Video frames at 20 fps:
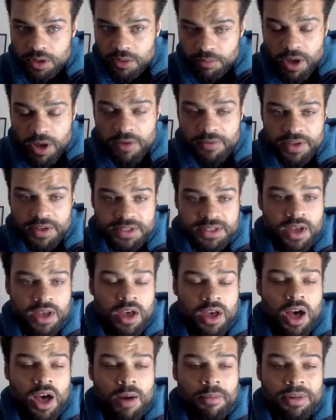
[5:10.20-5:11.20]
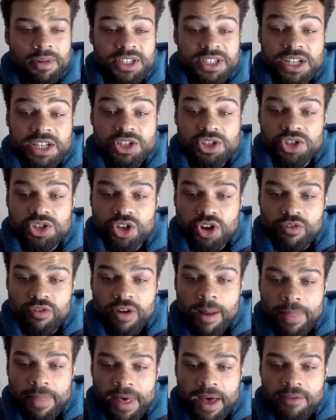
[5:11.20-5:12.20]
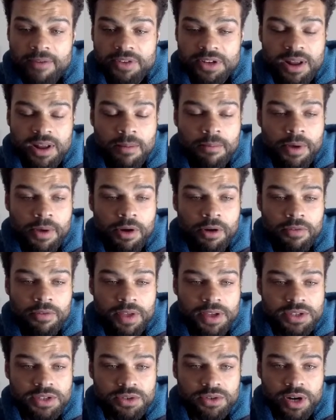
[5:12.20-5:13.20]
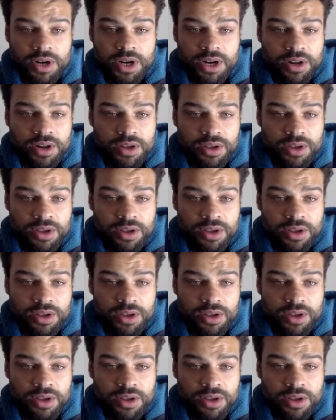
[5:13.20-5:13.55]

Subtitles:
Perfect. I just need you to grab the other dumbbell if that's all right.